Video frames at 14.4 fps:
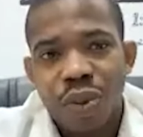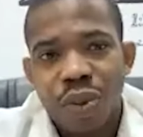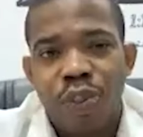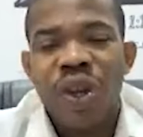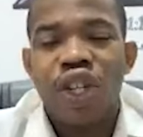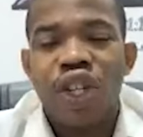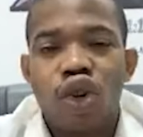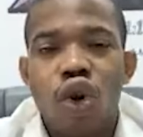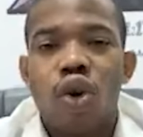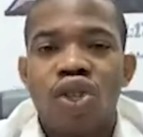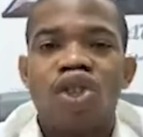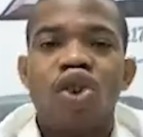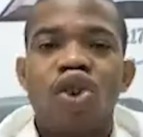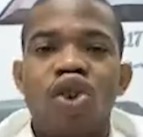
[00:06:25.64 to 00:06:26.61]

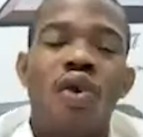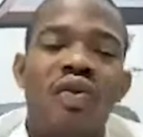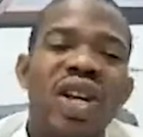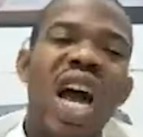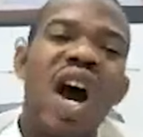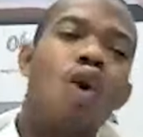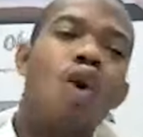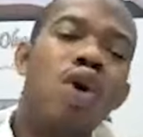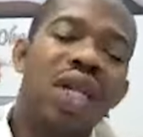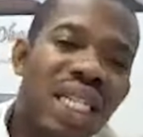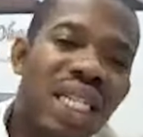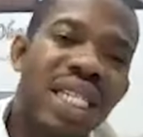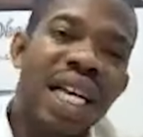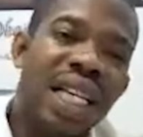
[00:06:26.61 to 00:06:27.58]
pictures of their olden
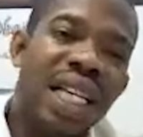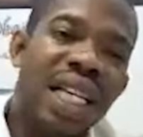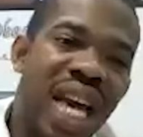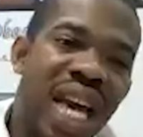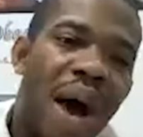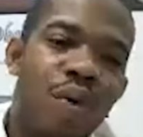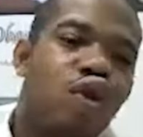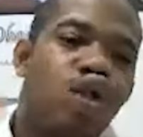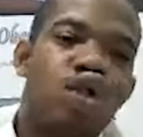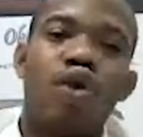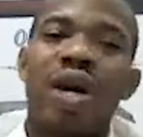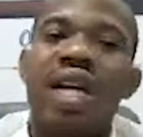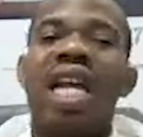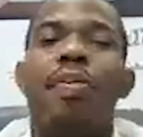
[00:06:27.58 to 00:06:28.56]
days. I'm not
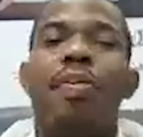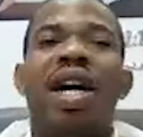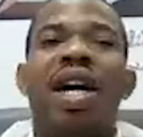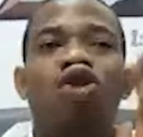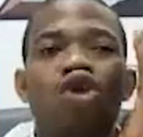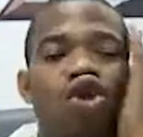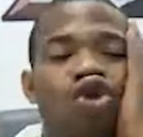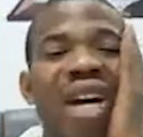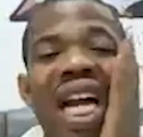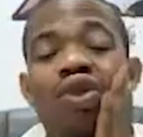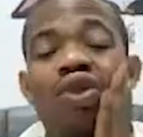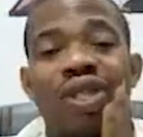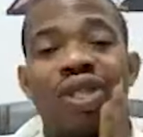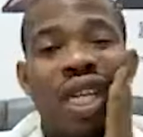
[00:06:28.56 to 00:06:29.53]
talking about you
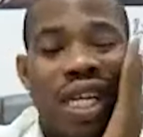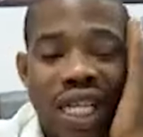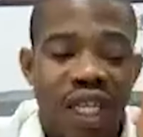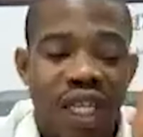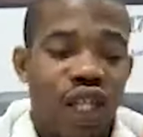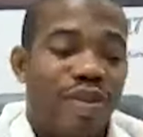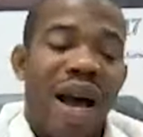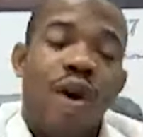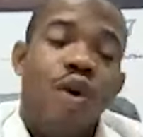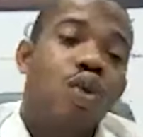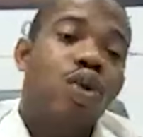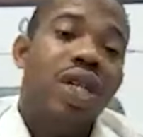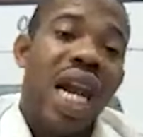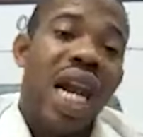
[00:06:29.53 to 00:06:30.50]
trying to say this is my
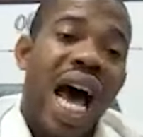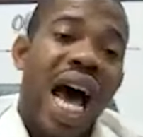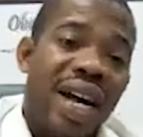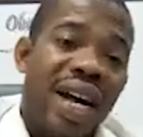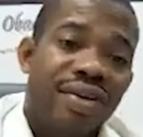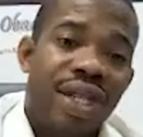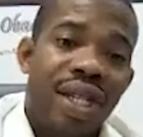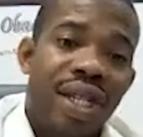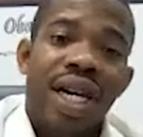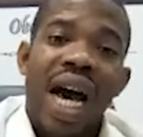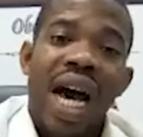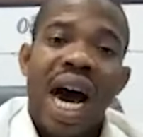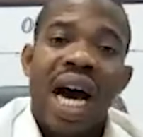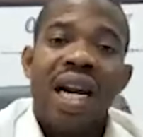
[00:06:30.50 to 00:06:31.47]
old lives
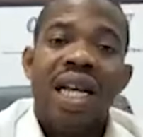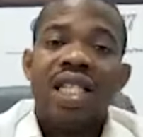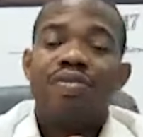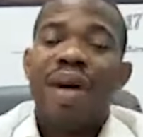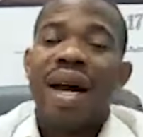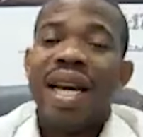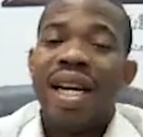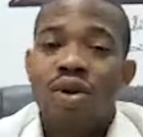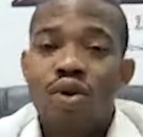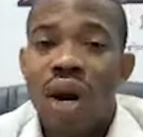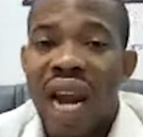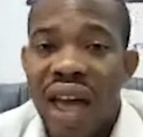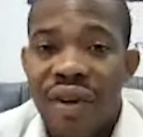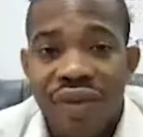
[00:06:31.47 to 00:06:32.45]
and this is my new
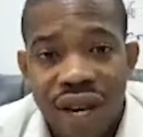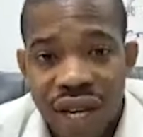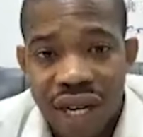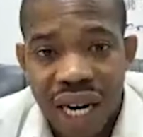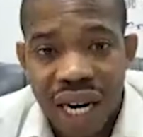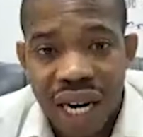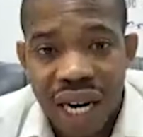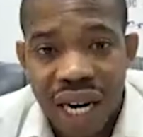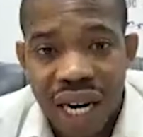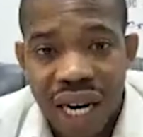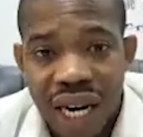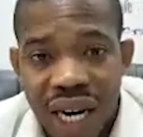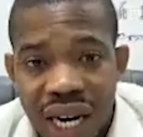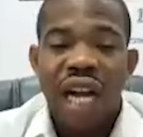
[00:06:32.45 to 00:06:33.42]
life in Christ,
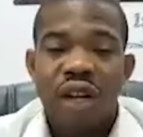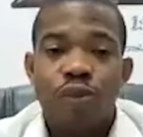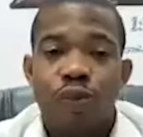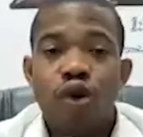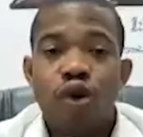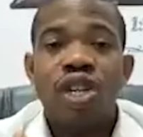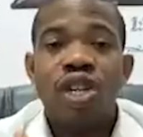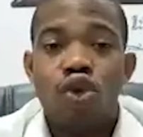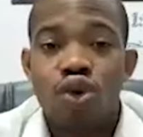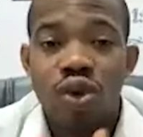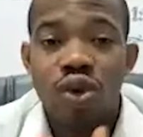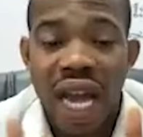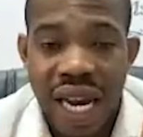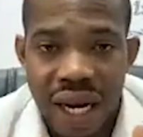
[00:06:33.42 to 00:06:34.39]
and you post the two
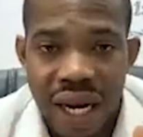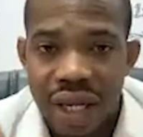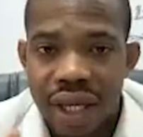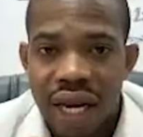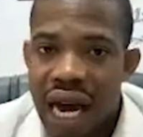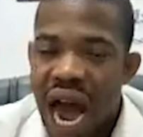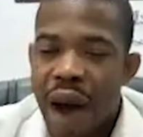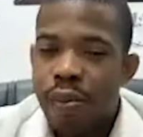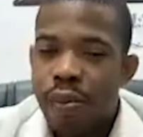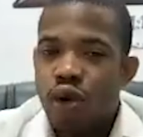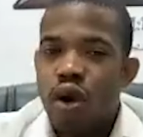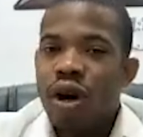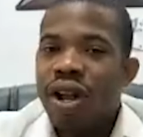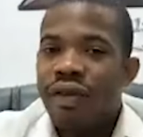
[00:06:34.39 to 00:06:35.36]
together. I'm
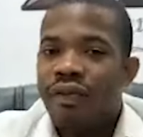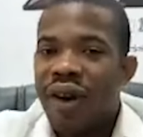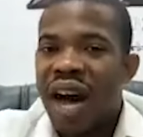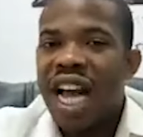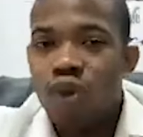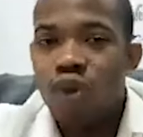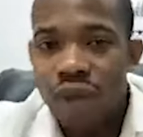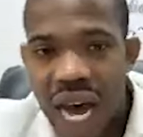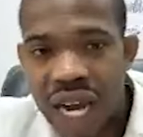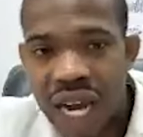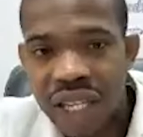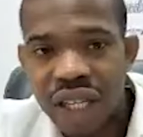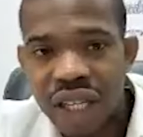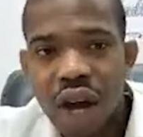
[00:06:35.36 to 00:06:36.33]
not referring to
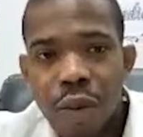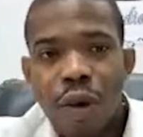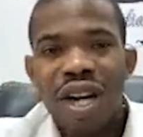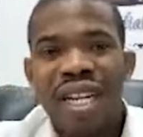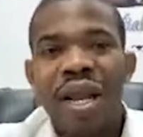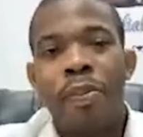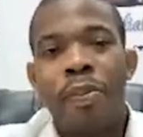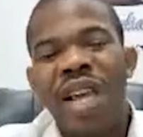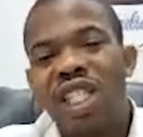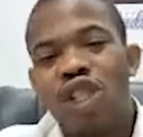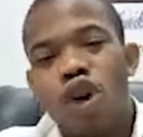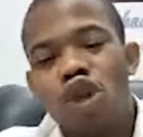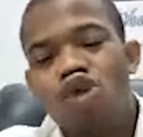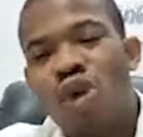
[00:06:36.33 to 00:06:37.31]
that. But the
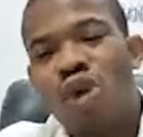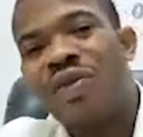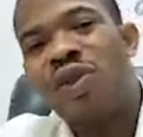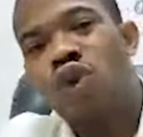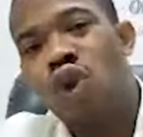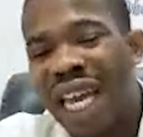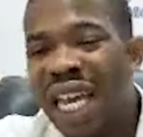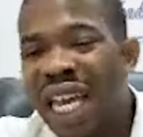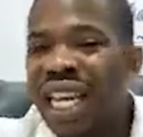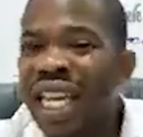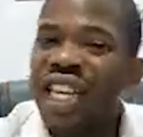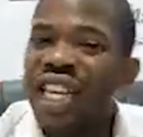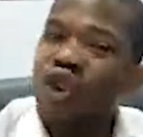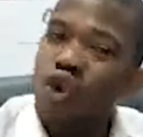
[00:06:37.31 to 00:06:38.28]
pictures you have taken
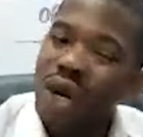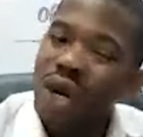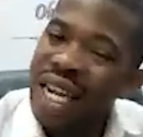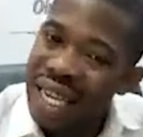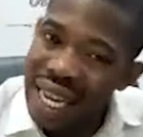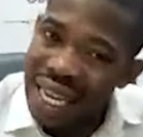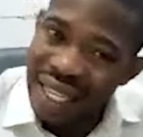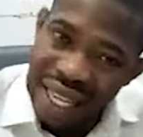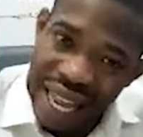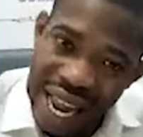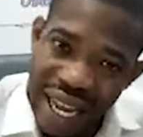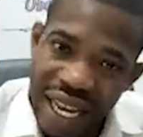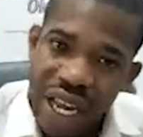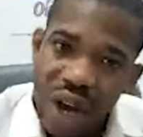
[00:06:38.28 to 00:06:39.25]
in the olden days
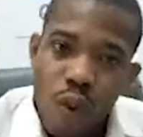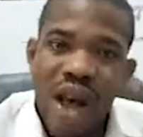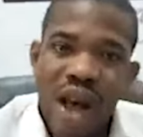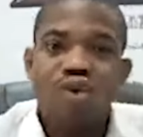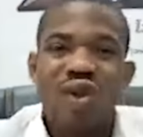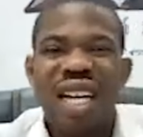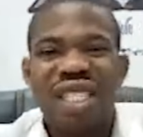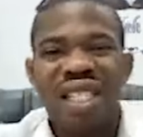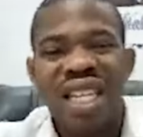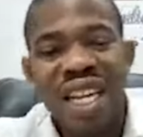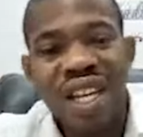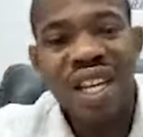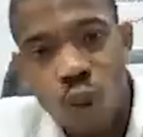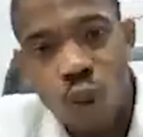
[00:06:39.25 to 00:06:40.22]
there, when you are
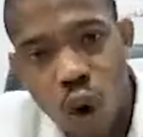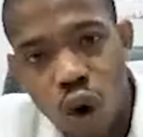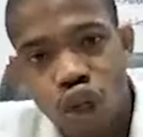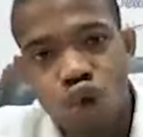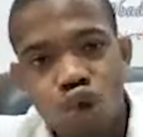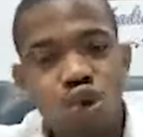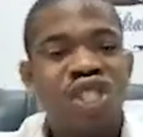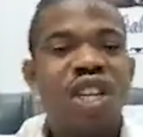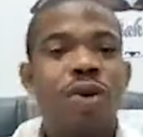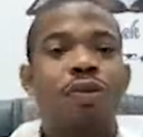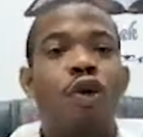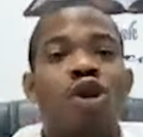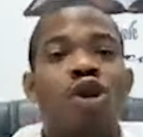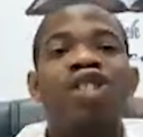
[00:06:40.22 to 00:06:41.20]
seeing the world, you still
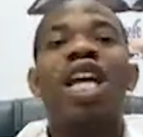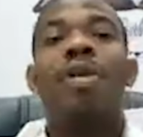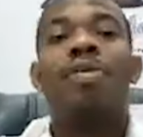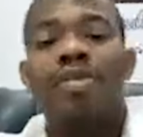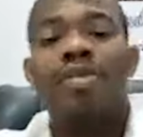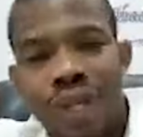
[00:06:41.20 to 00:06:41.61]
post them